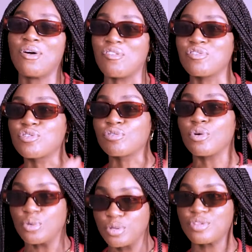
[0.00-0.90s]
of
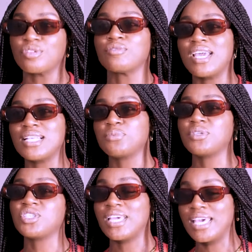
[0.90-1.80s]
growth, right?
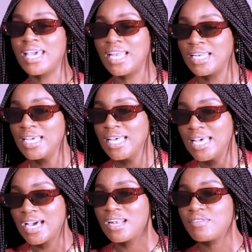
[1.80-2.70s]
Which again
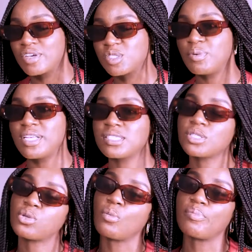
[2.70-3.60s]
kind of explains this
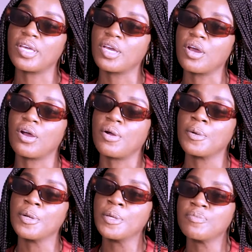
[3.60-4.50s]
whole big girl
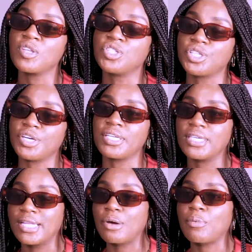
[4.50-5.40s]
journey
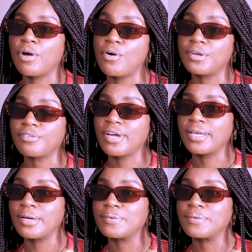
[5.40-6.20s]
that we're on right now.